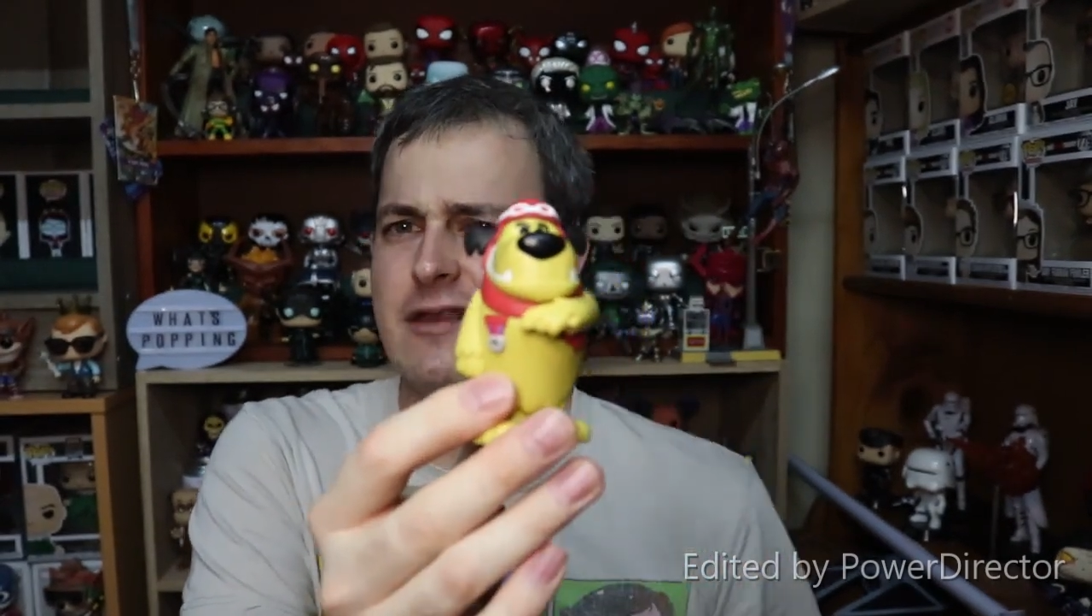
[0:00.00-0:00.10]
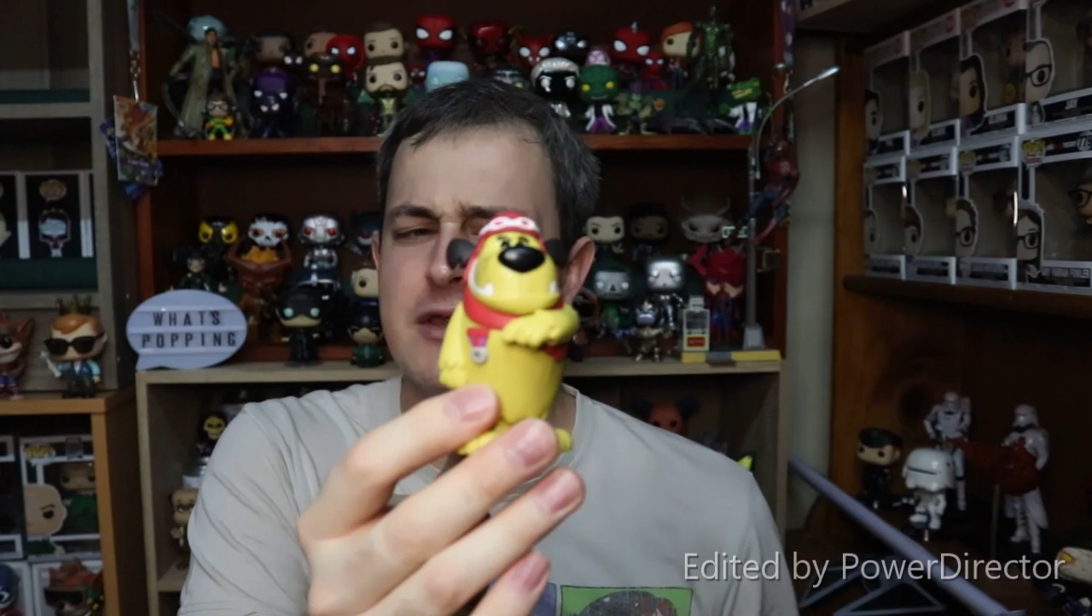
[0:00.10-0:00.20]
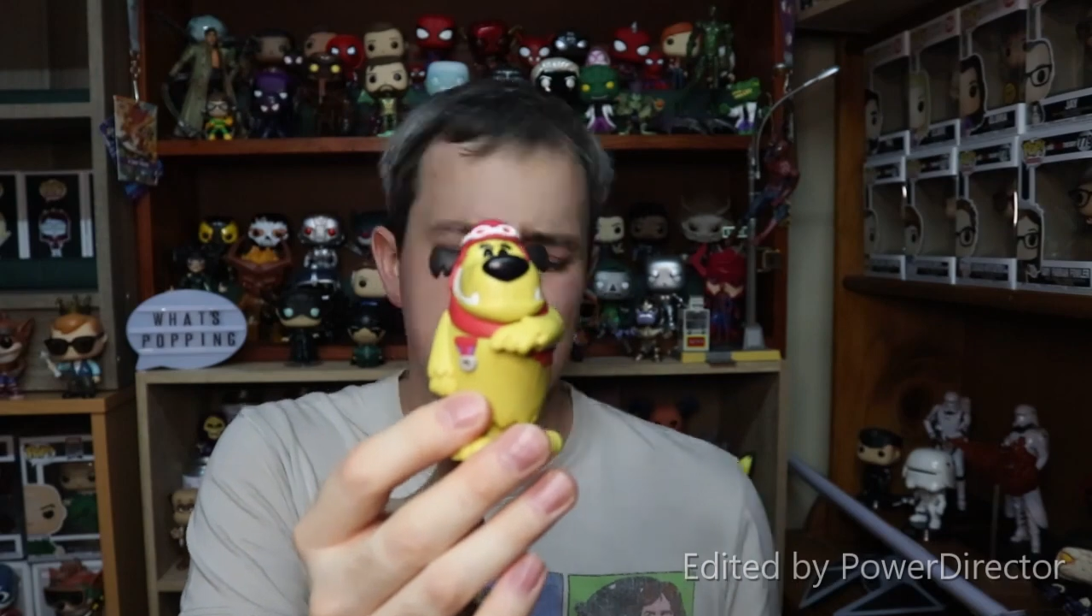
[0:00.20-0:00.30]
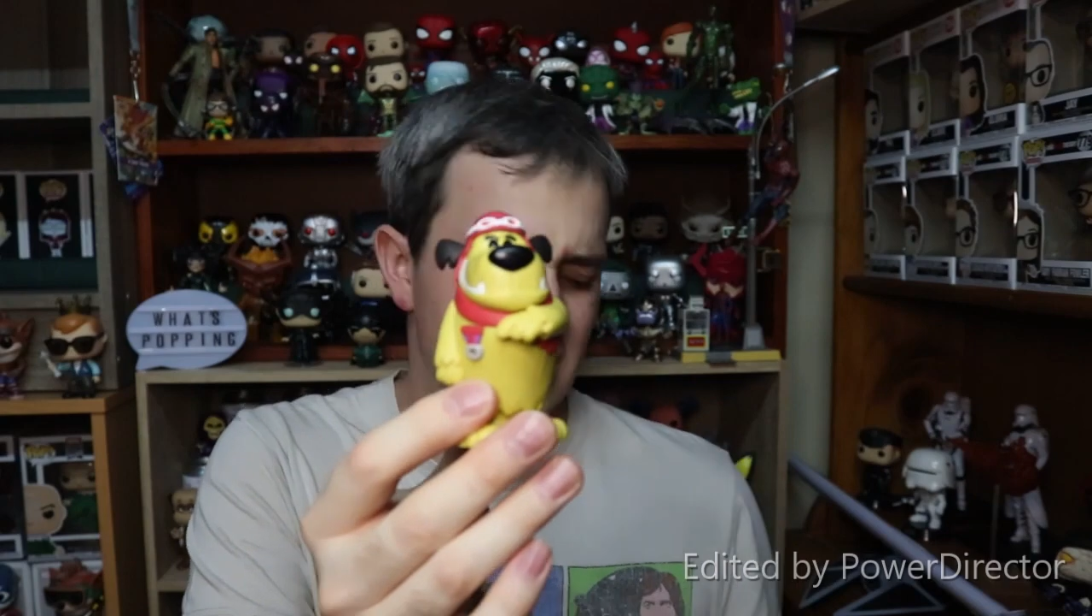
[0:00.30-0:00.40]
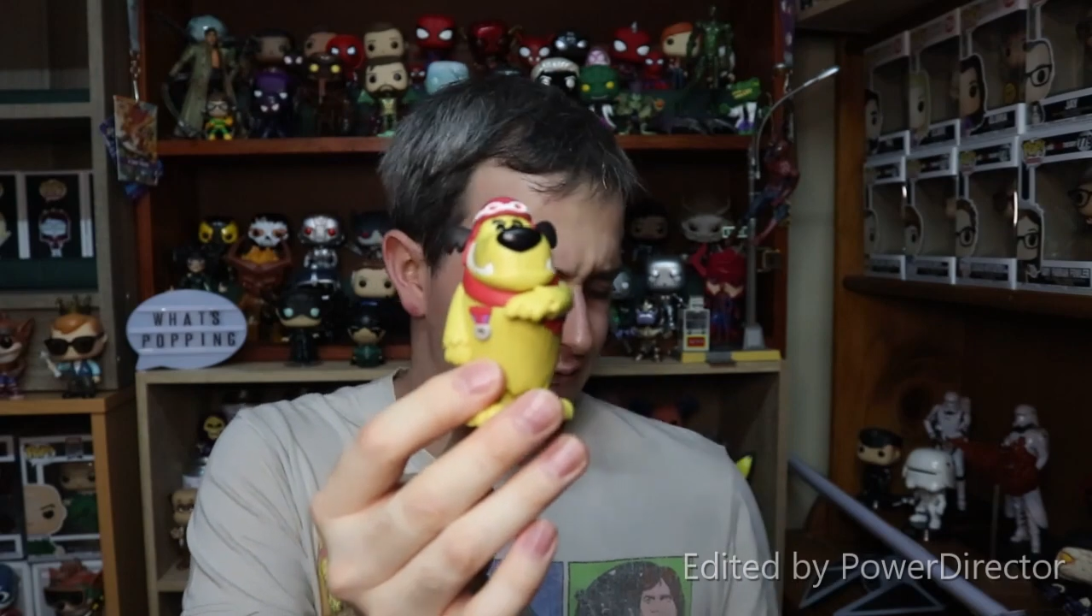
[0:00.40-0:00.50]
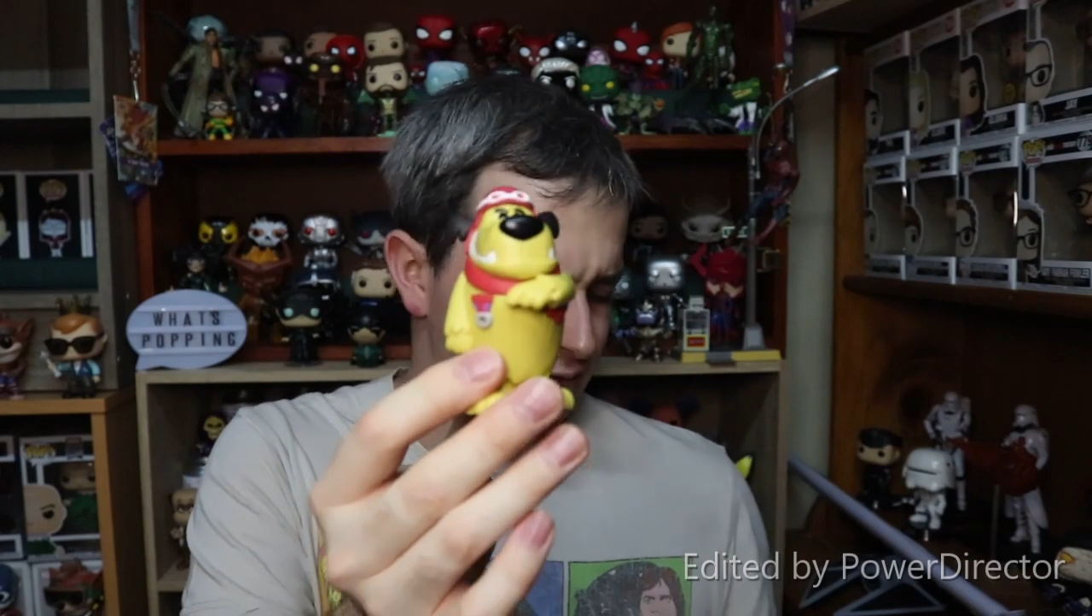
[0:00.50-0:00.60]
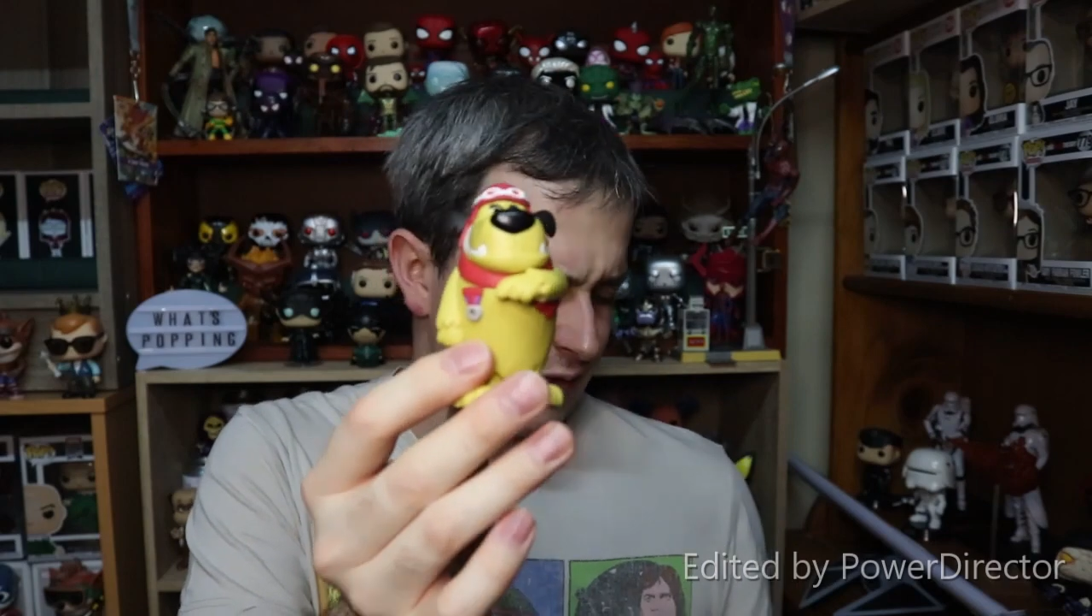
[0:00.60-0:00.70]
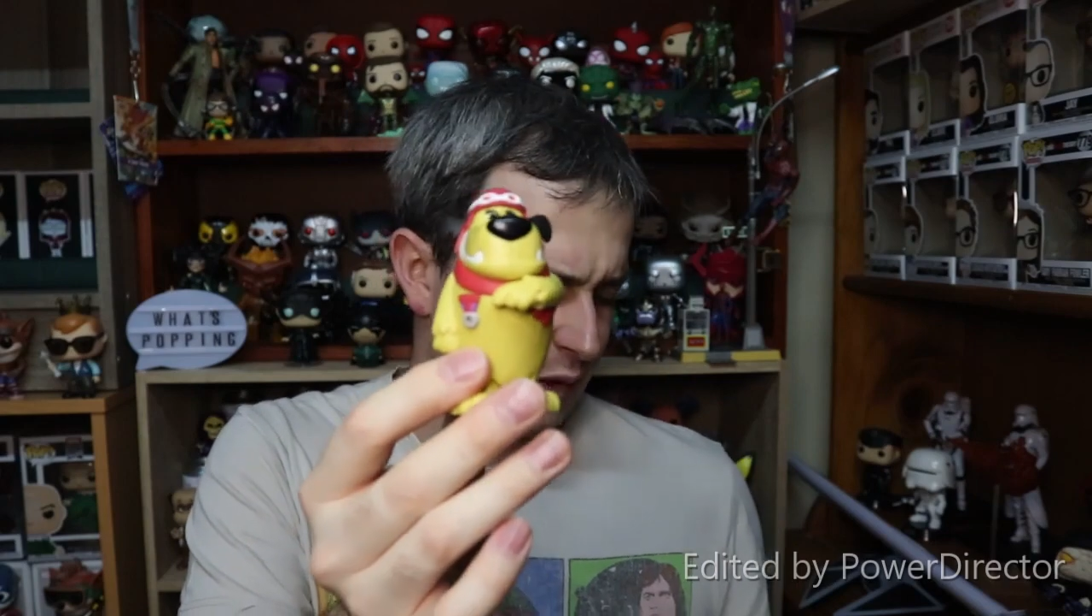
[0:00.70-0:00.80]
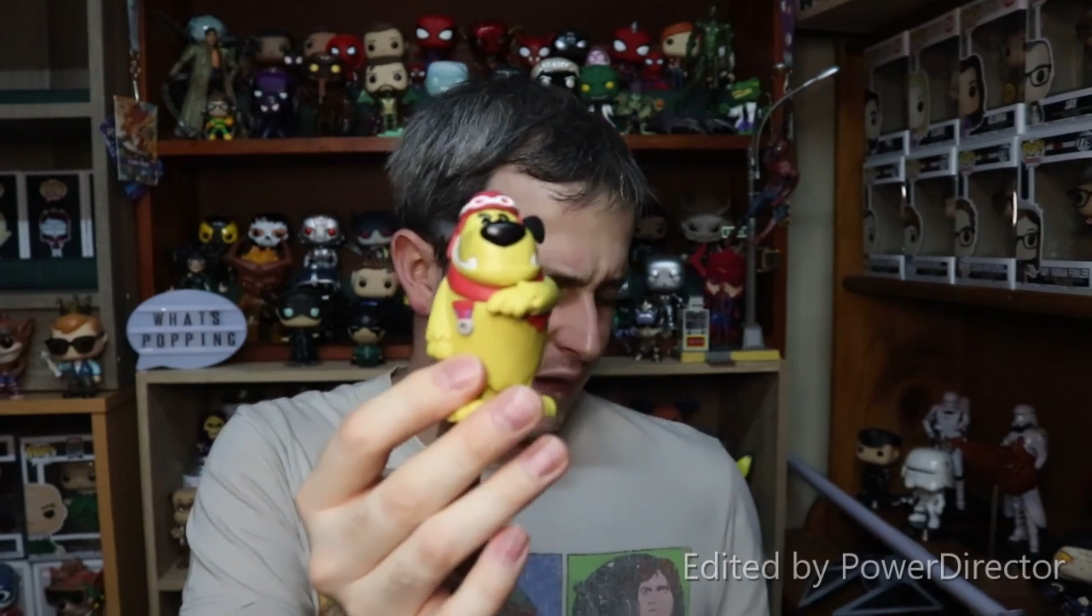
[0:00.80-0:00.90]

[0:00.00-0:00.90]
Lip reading: on the channel for a while.